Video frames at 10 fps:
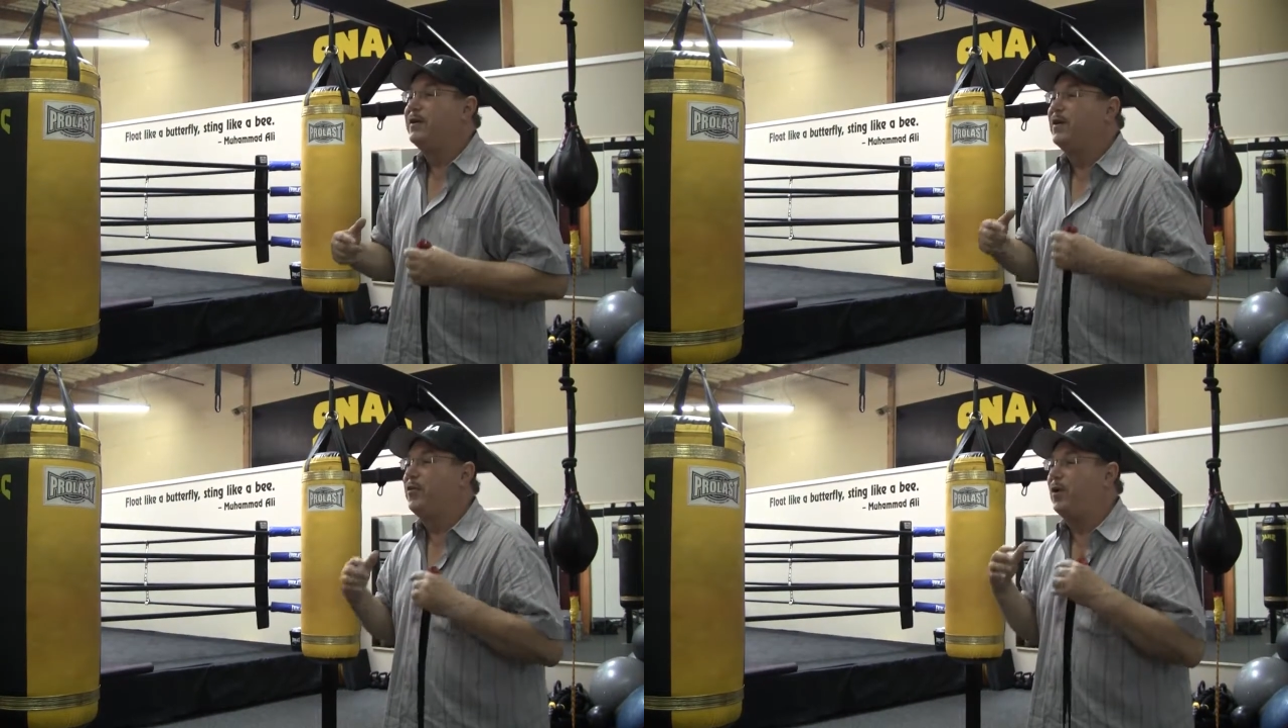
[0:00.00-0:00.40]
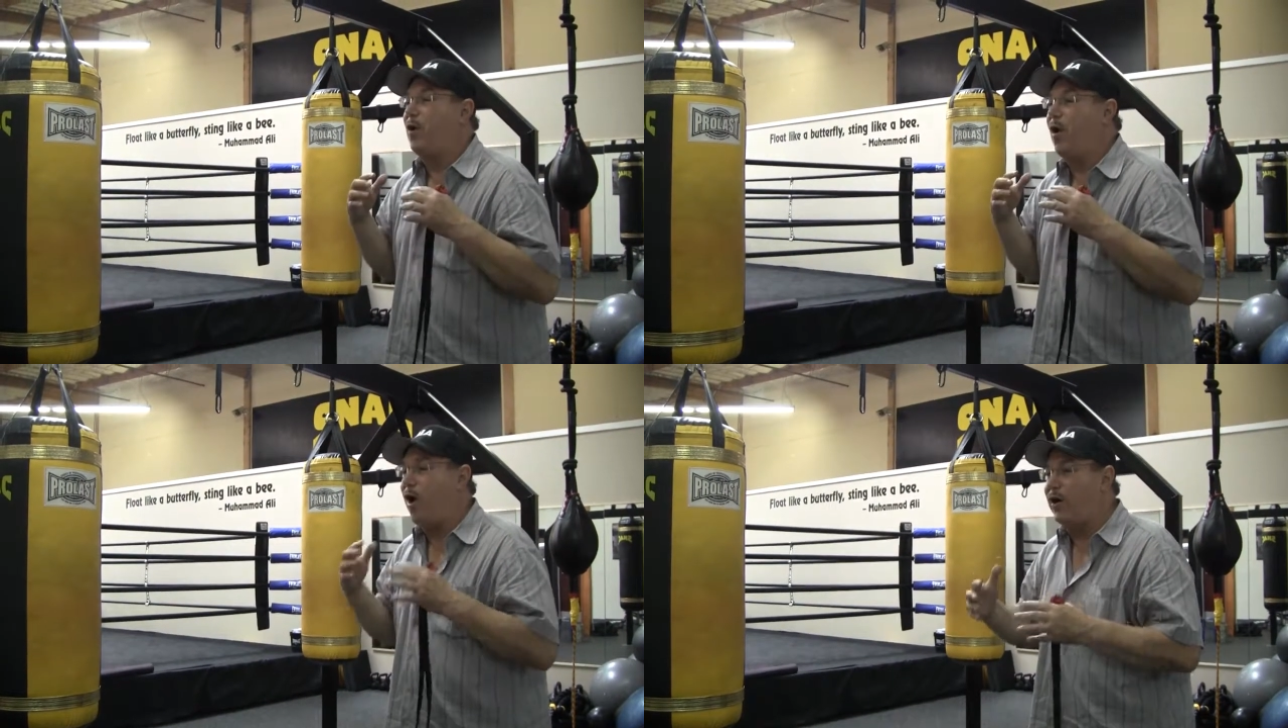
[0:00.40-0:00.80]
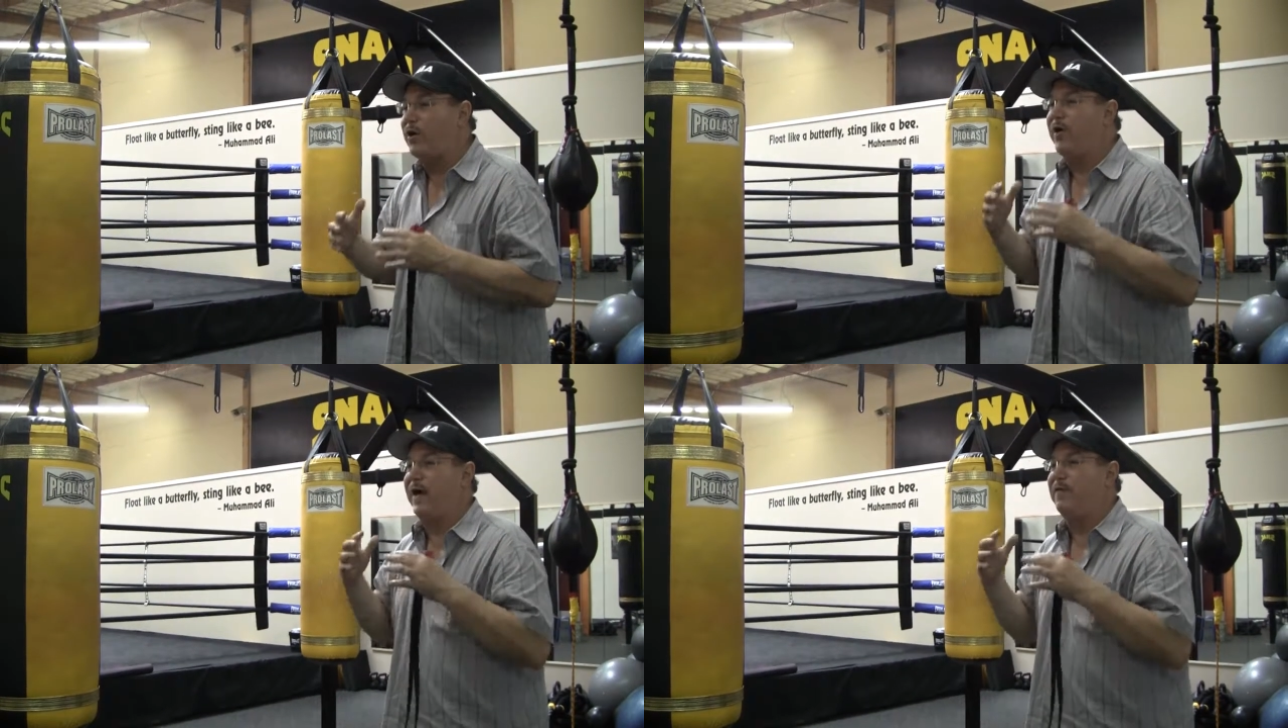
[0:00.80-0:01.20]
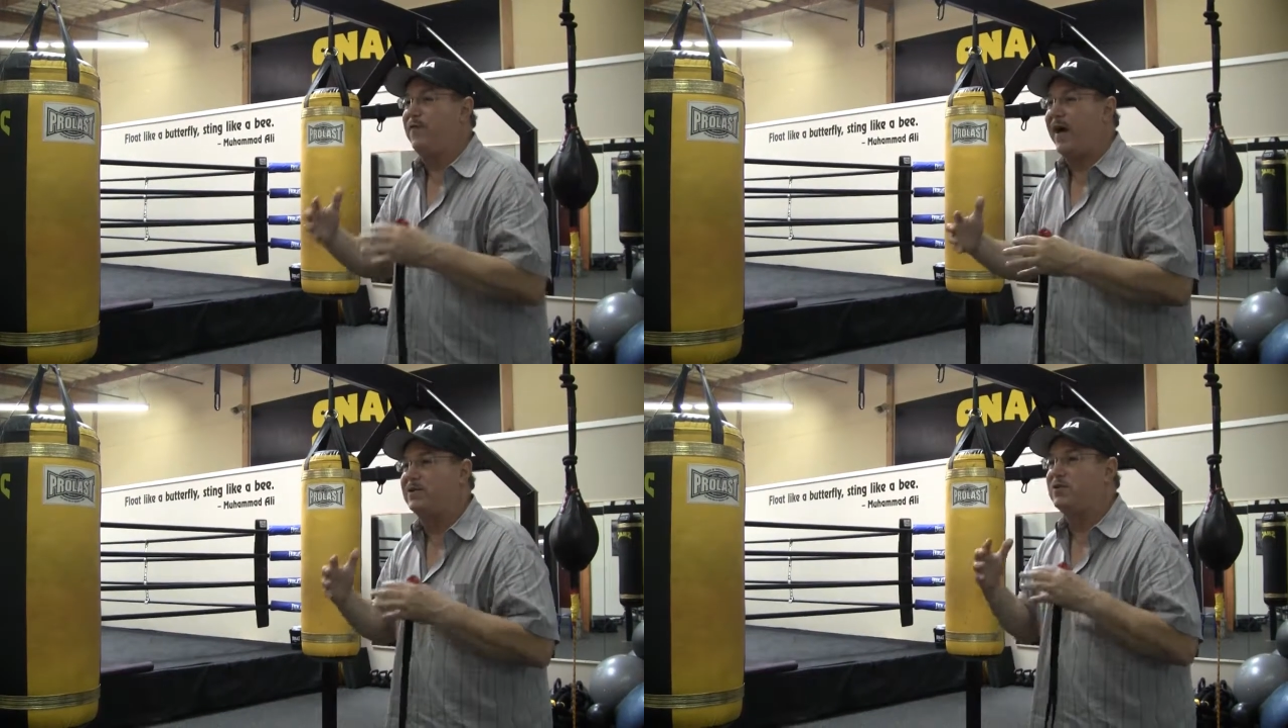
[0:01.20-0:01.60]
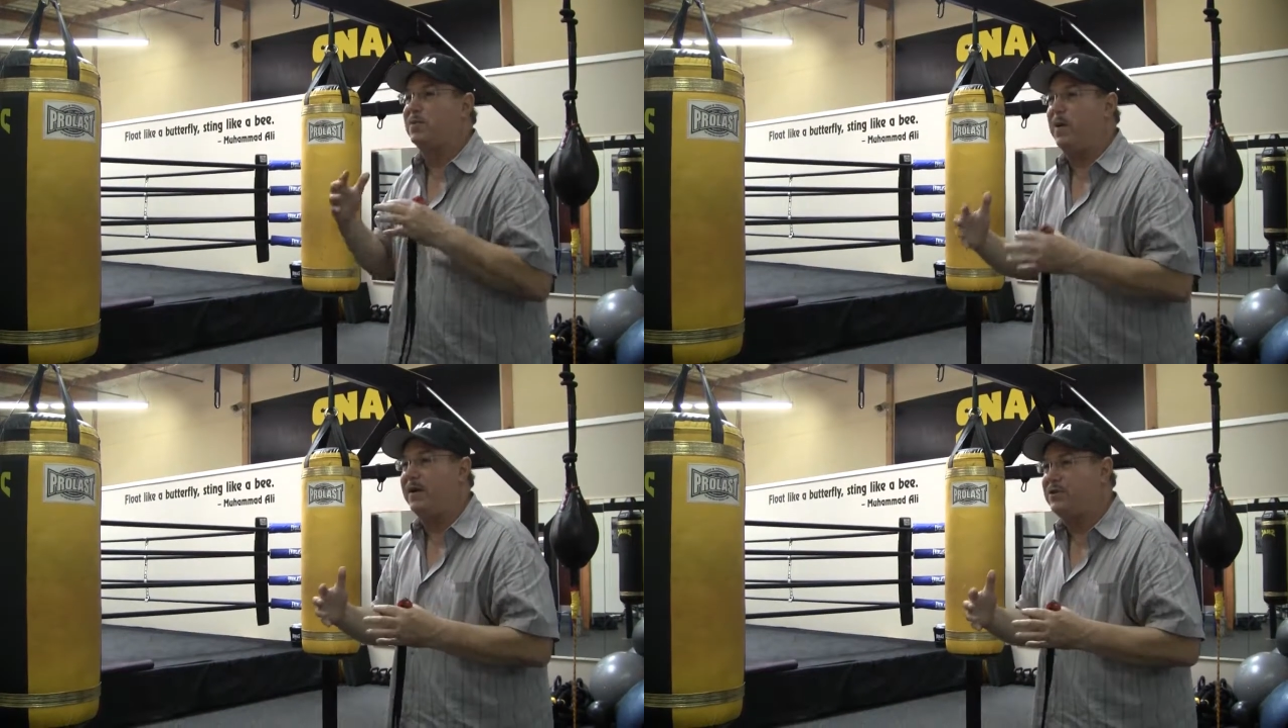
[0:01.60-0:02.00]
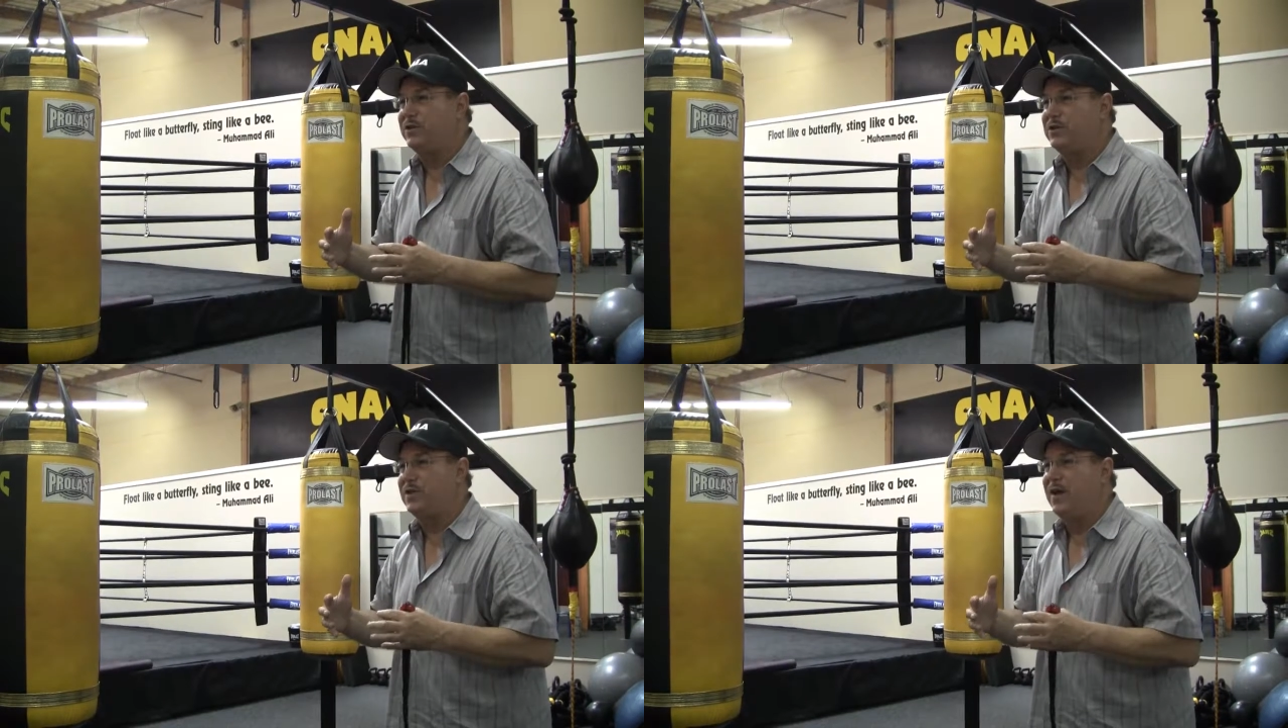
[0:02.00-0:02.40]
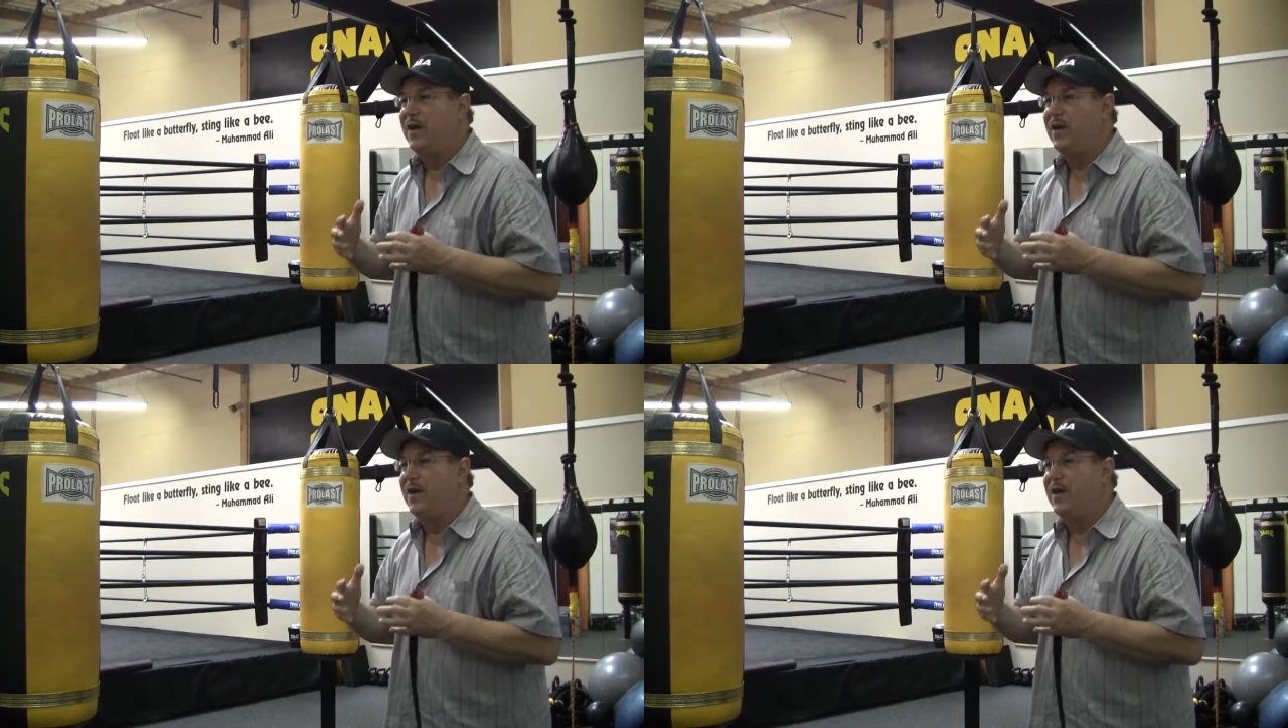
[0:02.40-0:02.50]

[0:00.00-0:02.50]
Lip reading: to throw harder and faster punches